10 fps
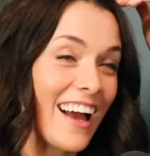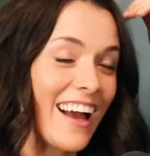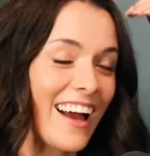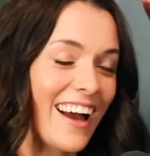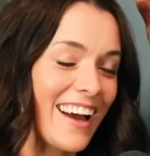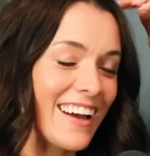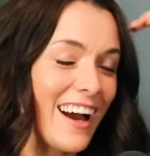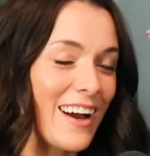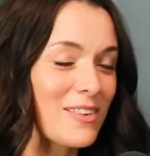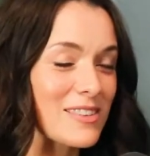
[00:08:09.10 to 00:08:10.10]

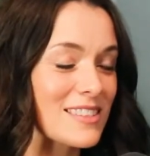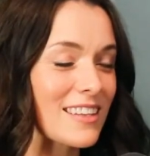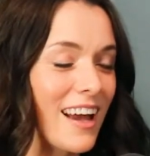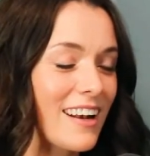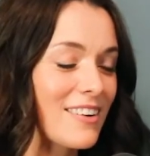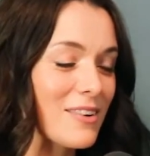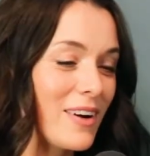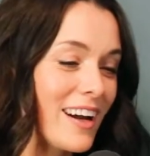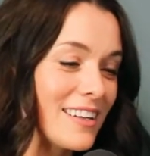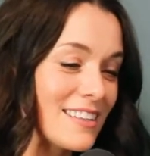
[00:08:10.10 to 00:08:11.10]
I don't know
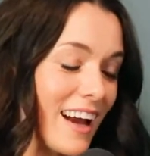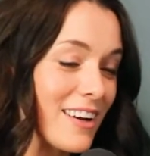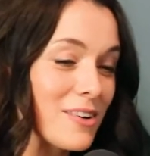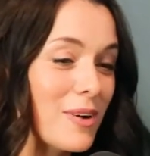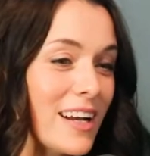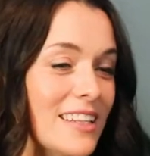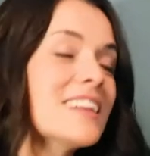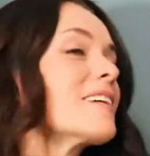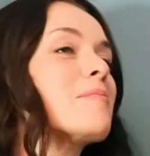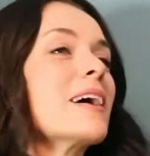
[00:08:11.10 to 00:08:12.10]
why I did
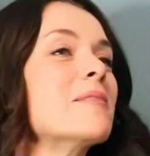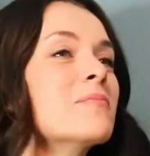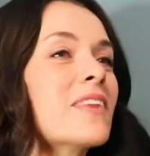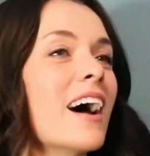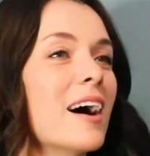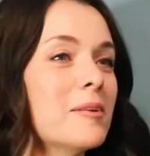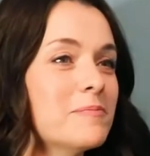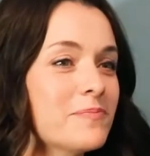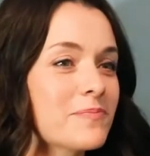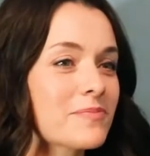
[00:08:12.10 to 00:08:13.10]
it. But,
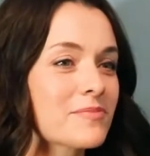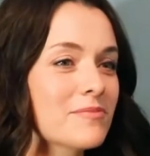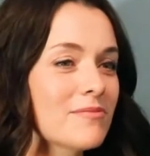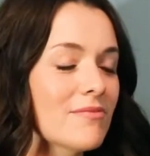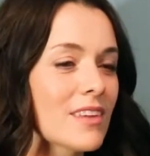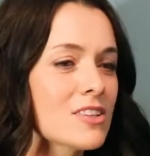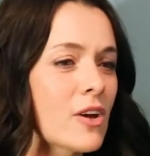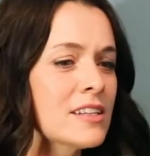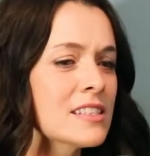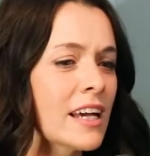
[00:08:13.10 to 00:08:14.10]
so
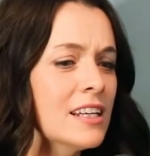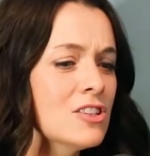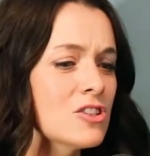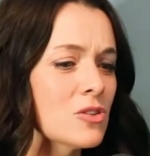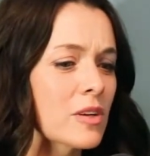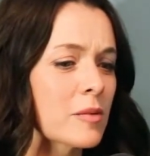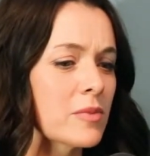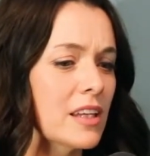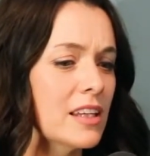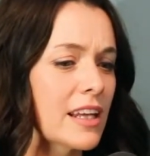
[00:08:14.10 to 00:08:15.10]
I decided to do a
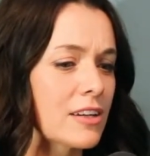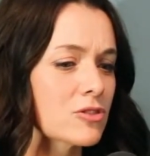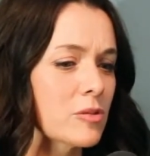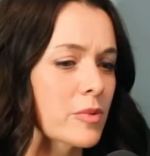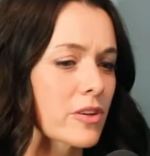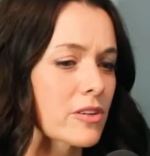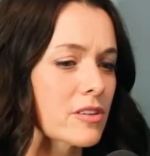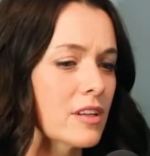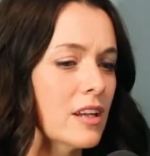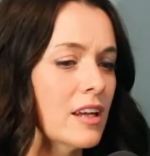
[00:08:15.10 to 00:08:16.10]
completely natural
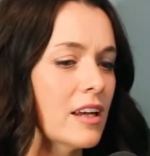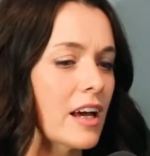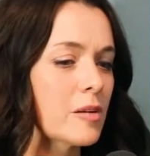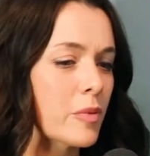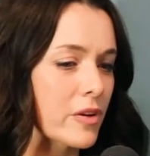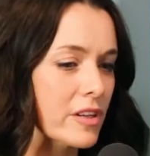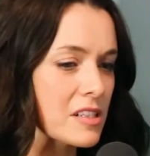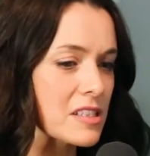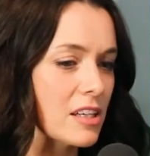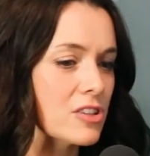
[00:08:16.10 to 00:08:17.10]
birth at a birthing
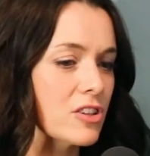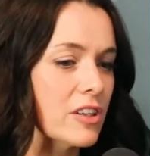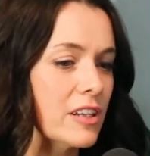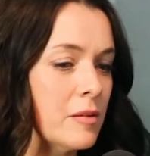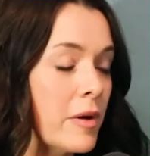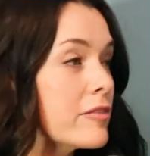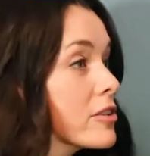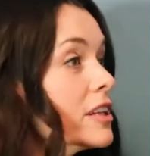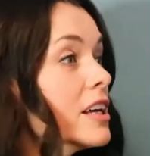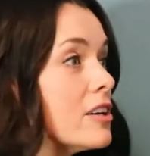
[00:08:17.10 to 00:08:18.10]
center in
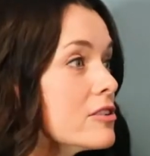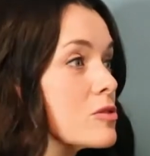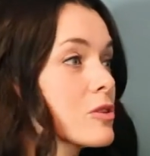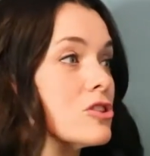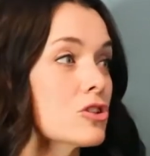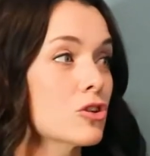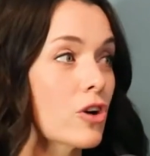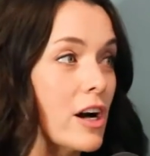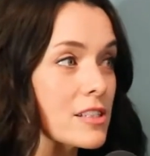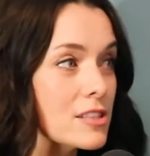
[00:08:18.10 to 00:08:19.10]
Beverly Hills, which is
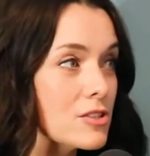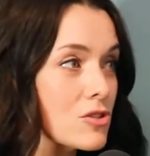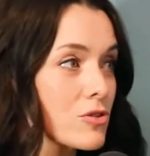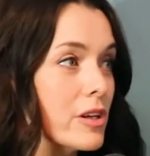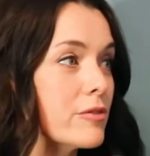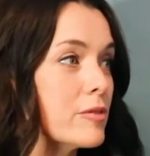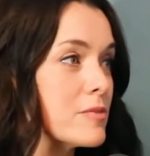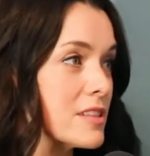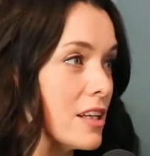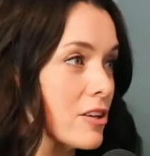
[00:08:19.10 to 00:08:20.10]
across the street from
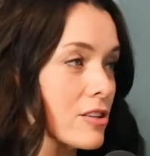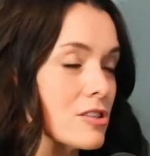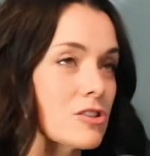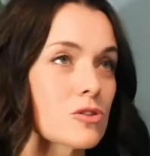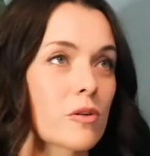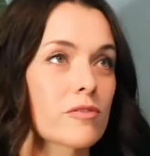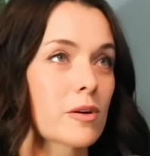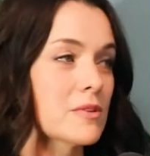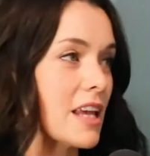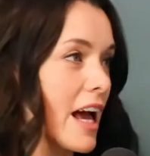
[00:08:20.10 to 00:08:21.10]
Cedars. So if there
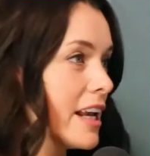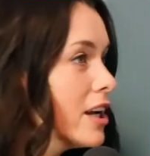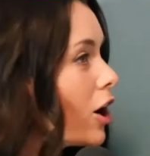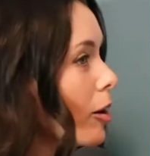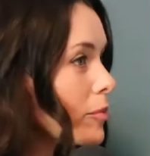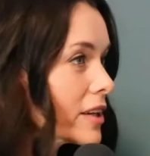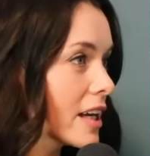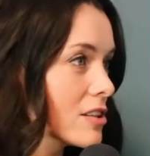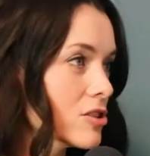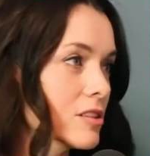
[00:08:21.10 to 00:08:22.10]
was any
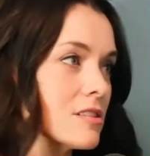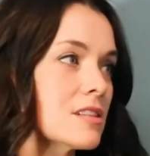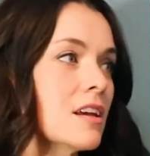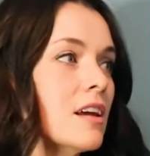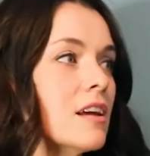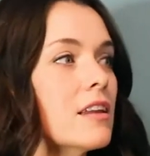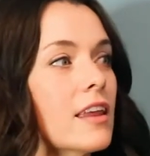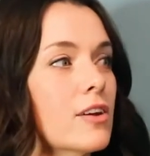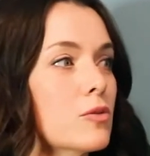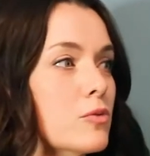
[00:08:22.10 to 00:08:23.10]
complications, they
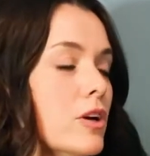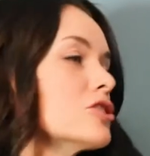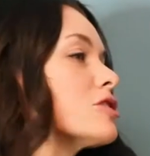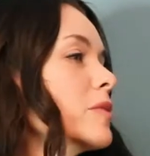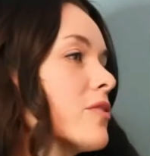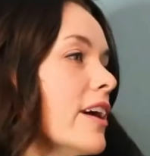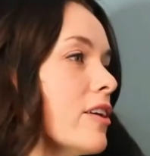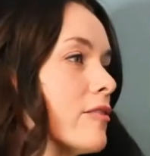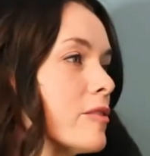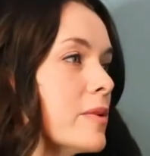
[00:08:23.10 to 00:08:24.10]
could rush me right
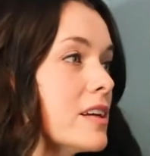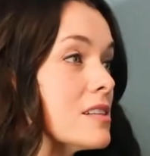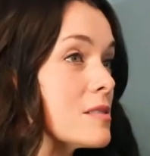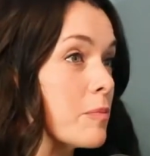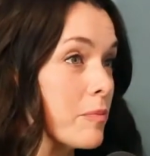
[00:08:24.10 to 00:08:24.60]
over, because